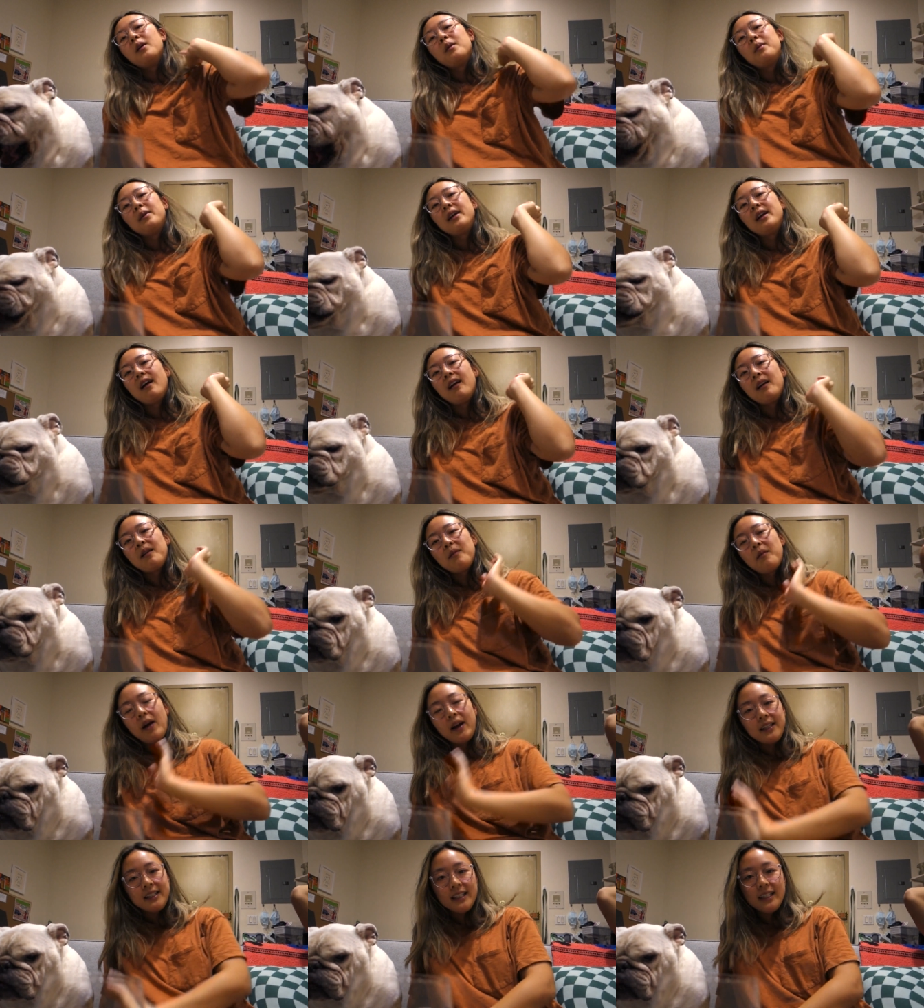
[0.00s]
We are
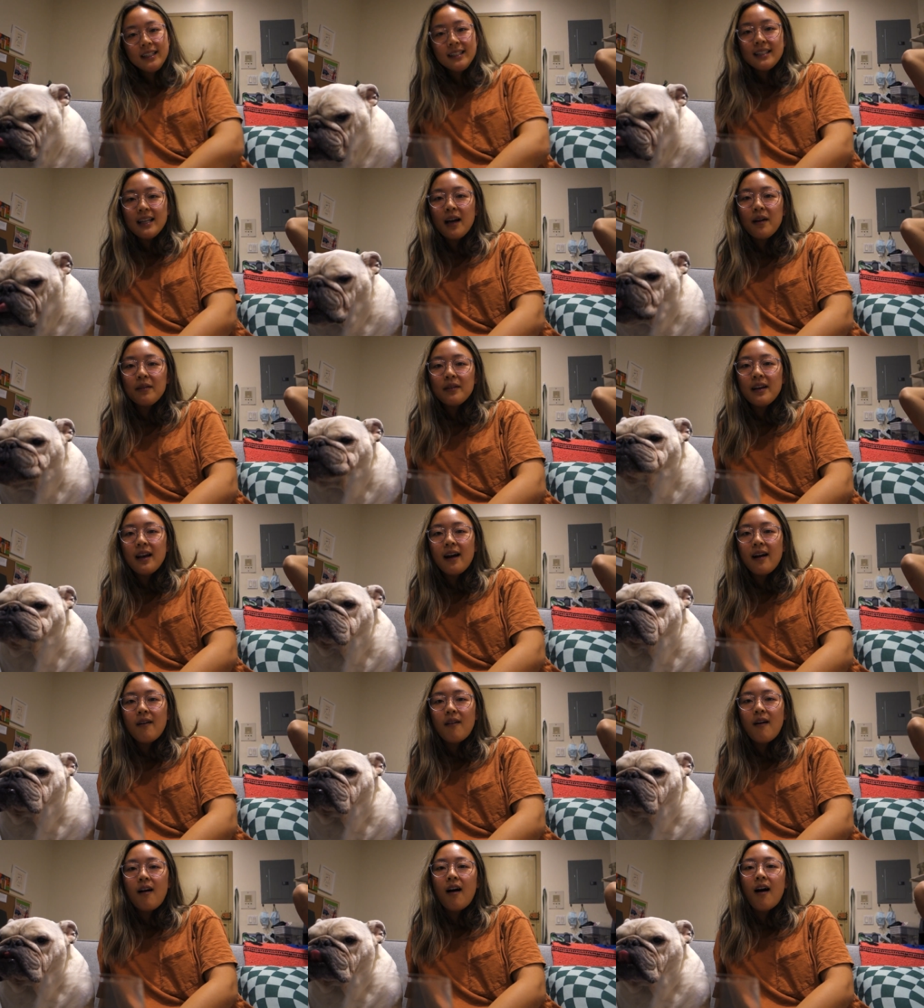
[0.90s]
winding down
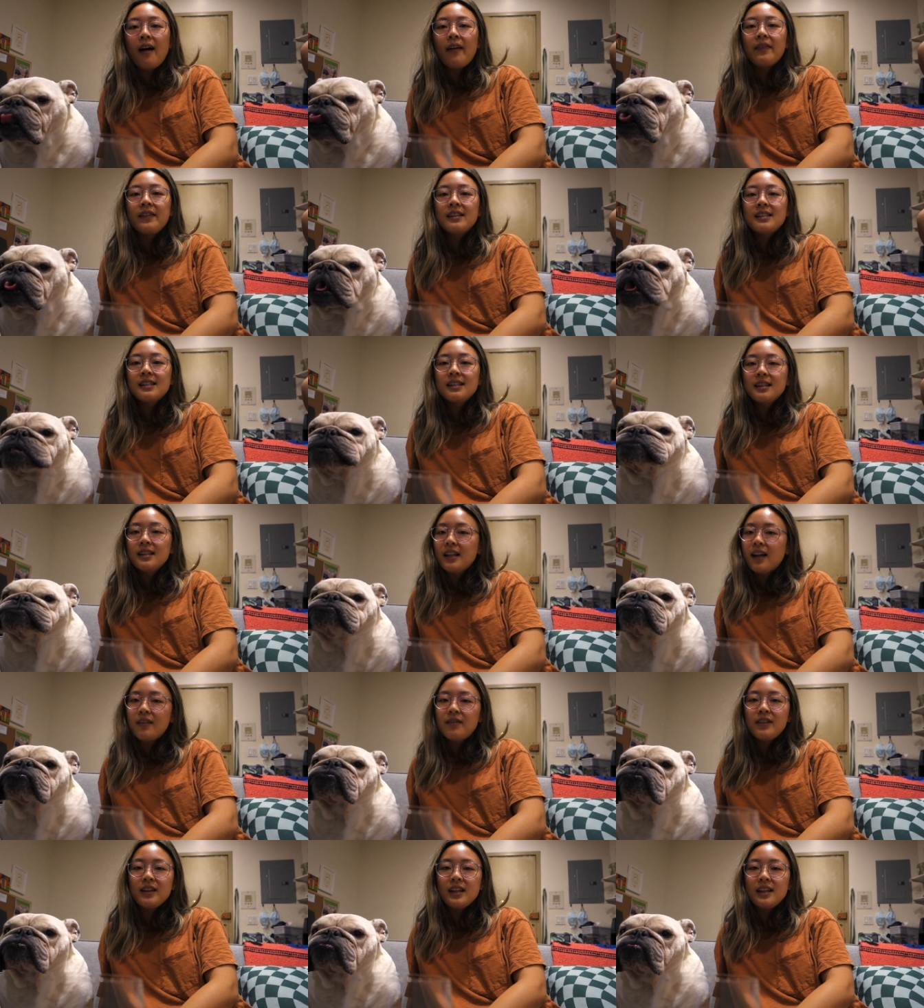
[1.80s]
now on this
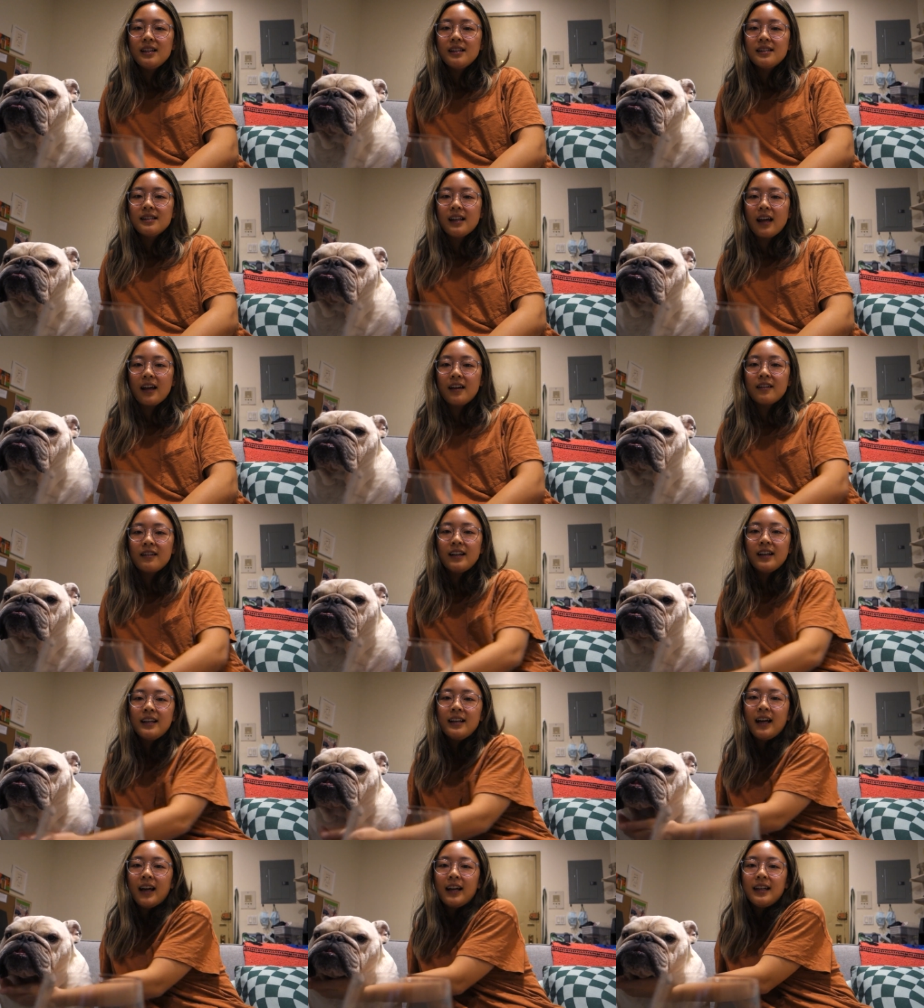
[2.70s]
lovely
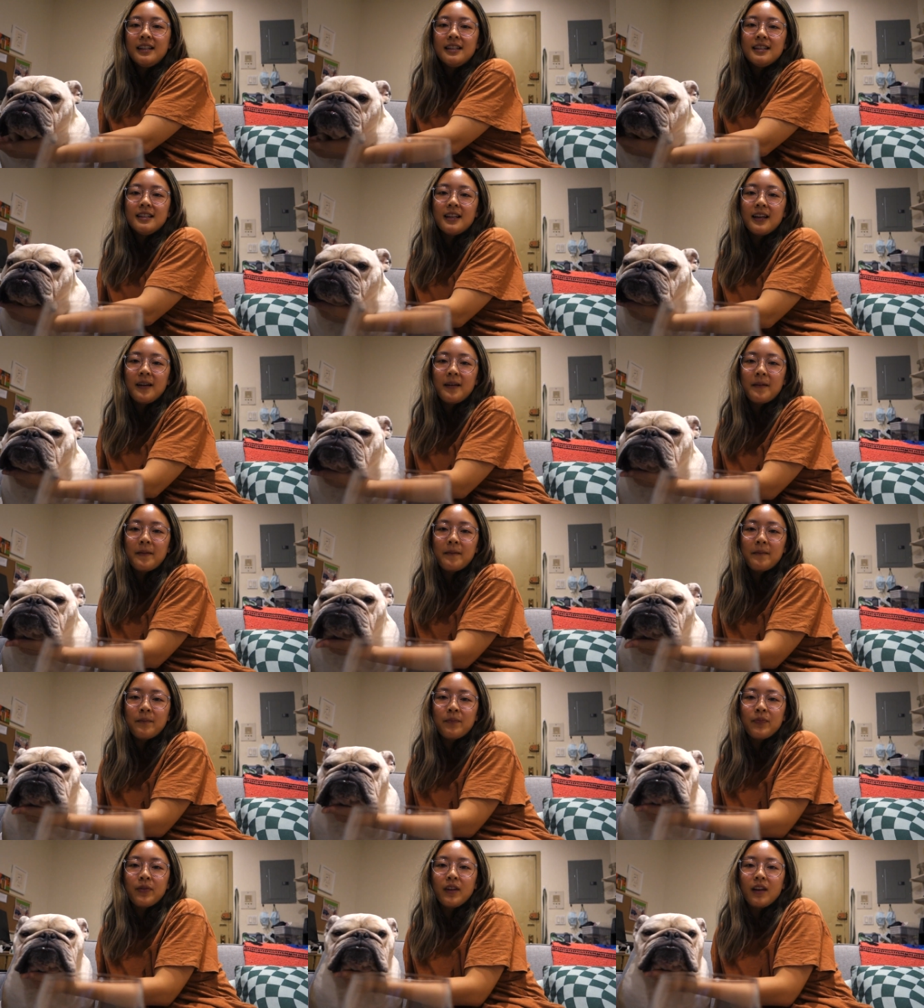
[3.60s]
Saturday night
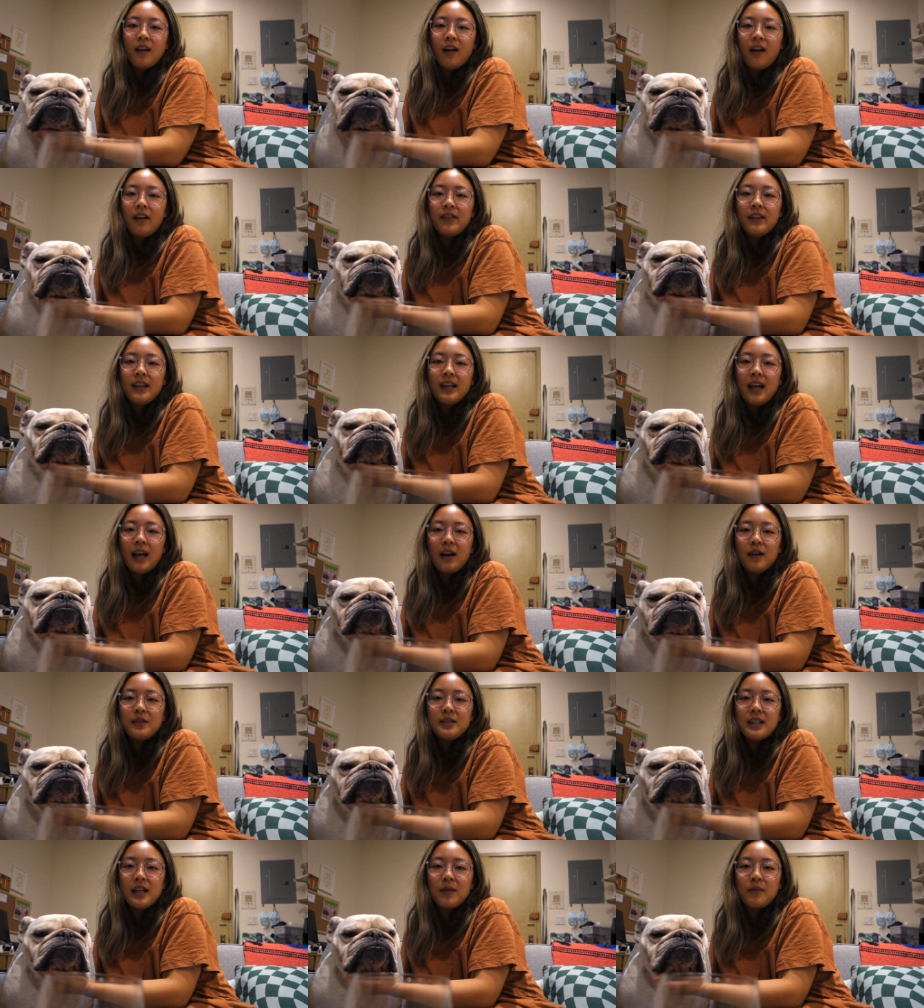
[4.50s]
on the
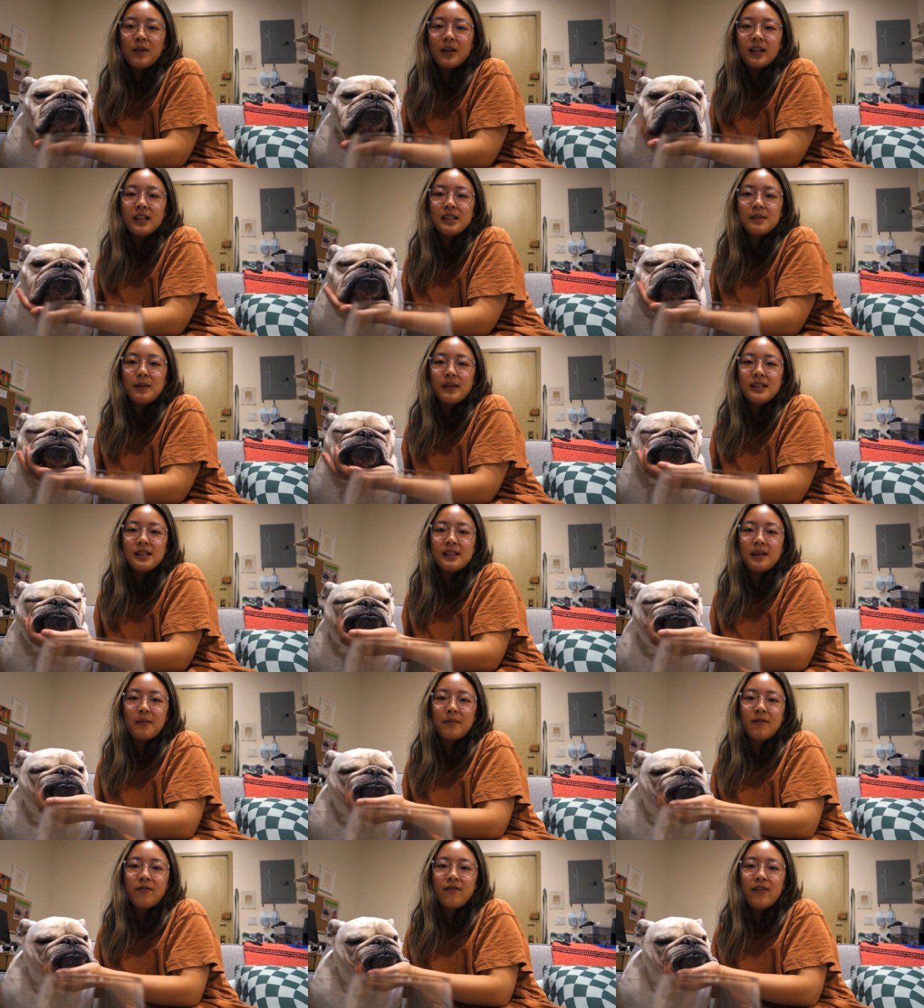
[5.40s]
couch and we're gonna spend
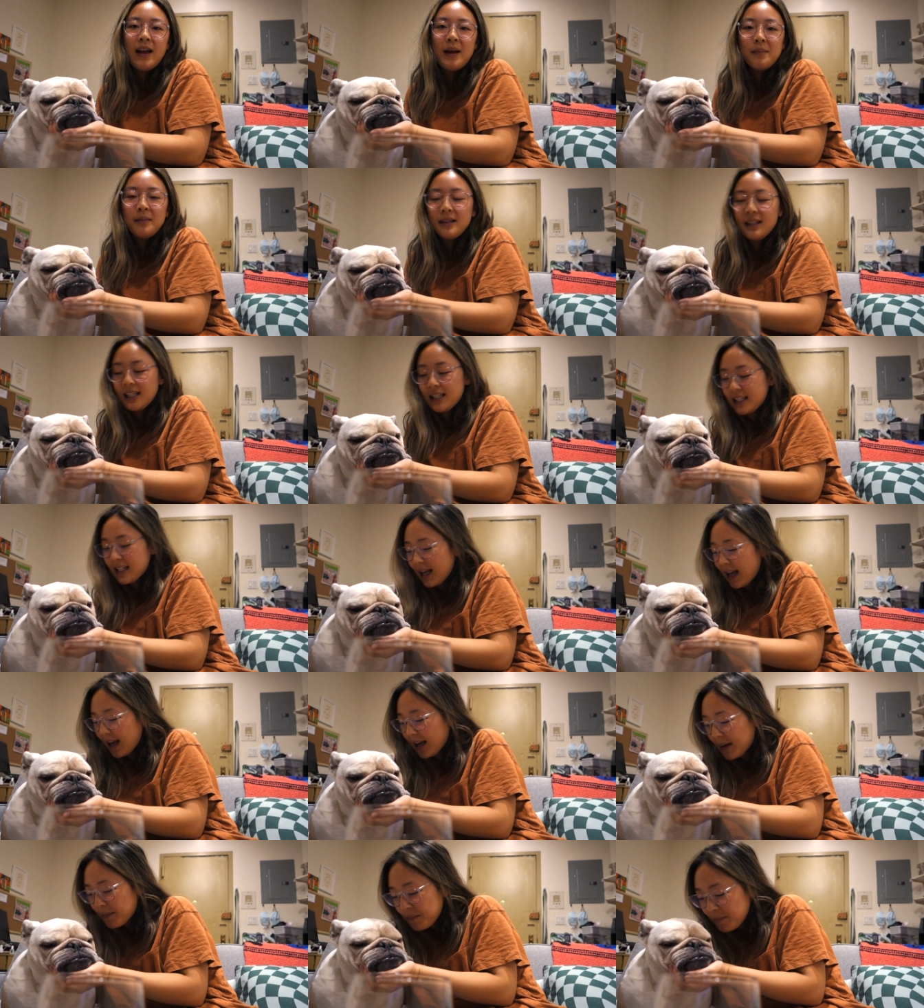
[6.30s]
some family
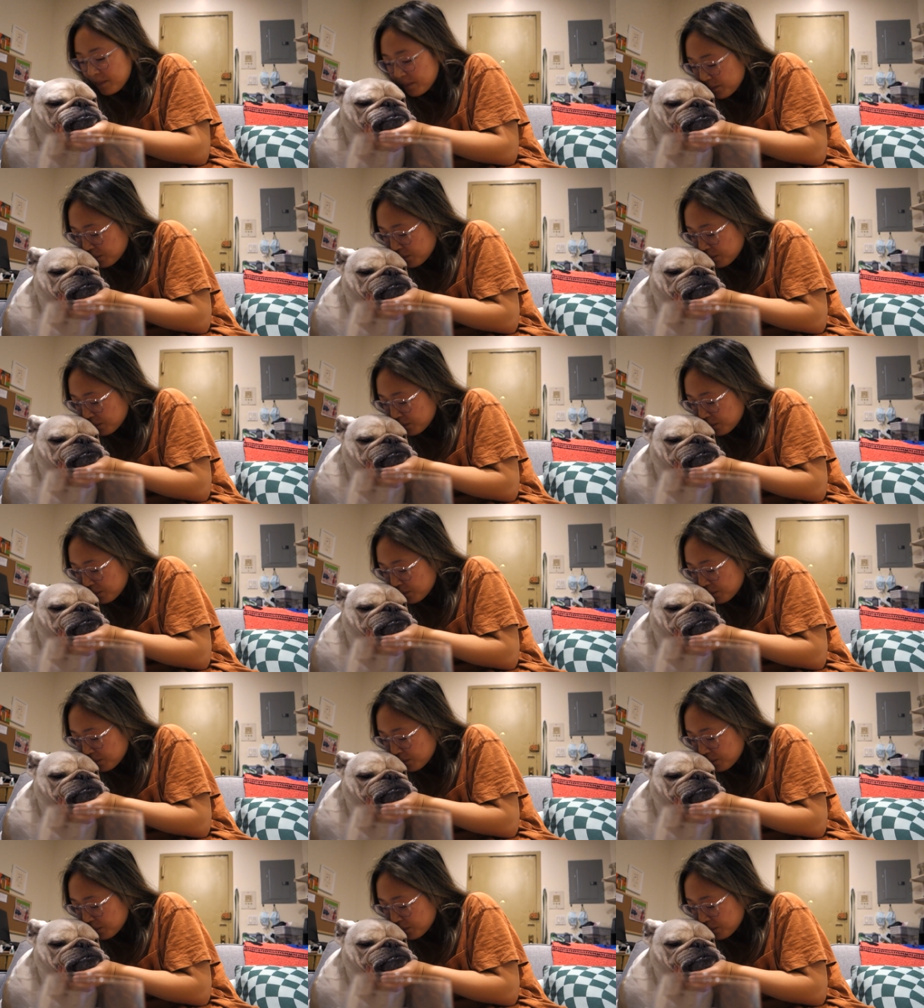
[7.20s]
time.